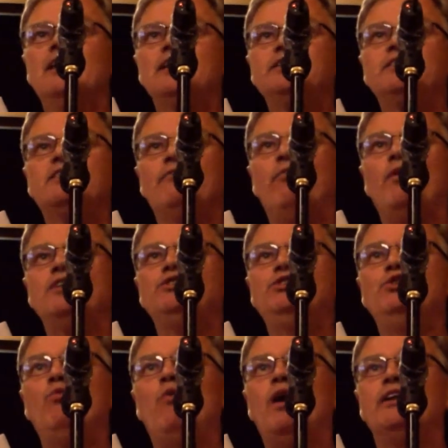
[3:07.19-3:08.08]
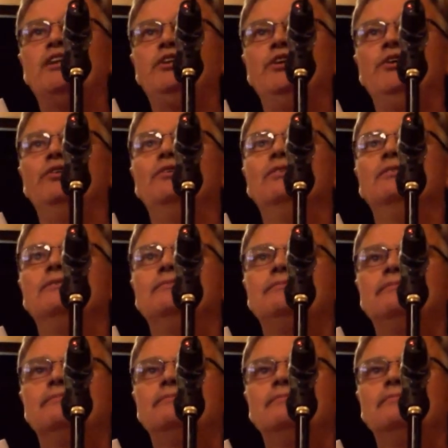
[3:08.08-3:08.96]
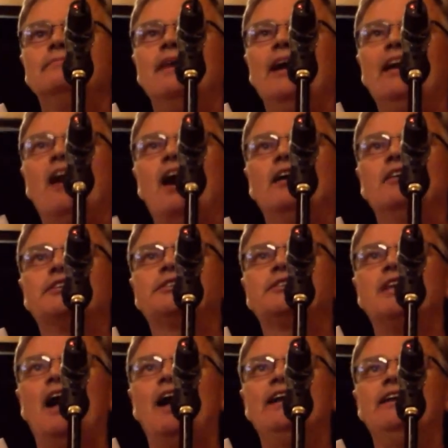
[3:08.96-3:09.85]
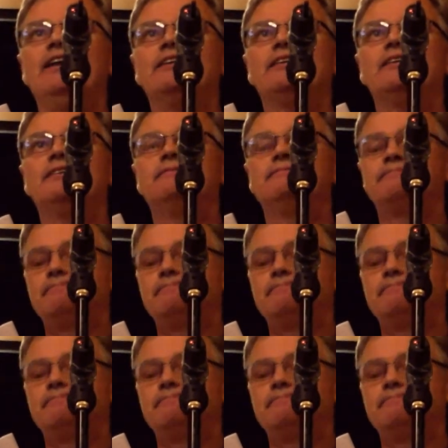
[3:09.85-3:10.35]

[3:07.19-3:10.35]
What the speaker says: a list of what you want to do, and I'll sign it.